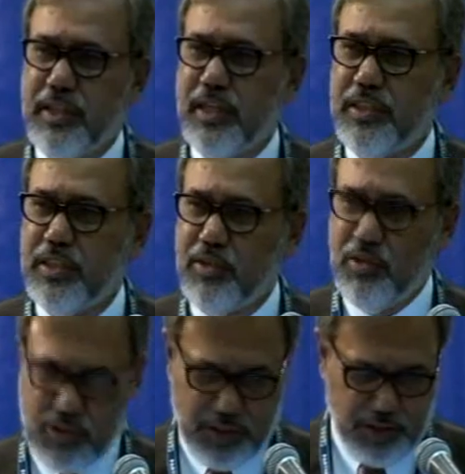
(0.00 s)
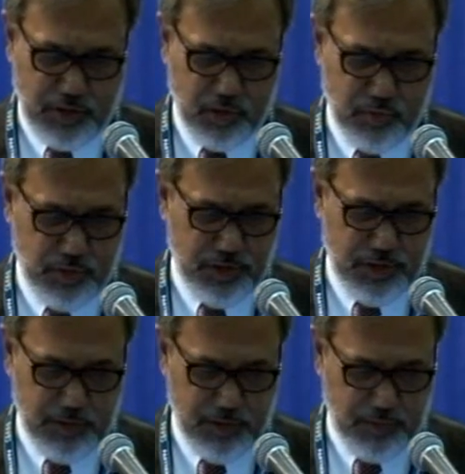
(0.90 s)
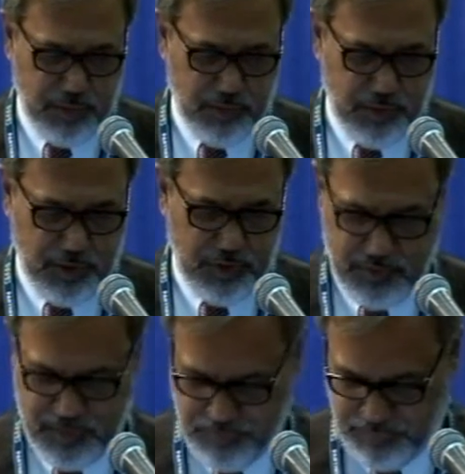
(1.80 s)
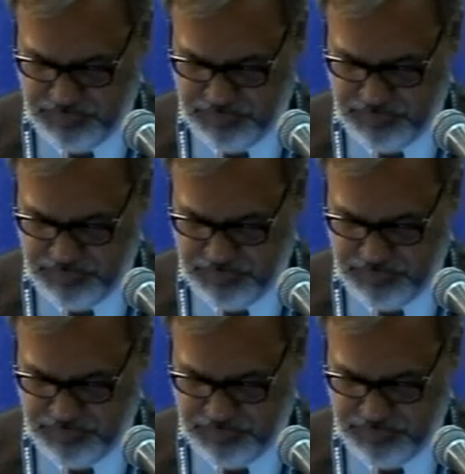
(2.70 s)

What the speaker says: and other NGOs started to move with their development programs.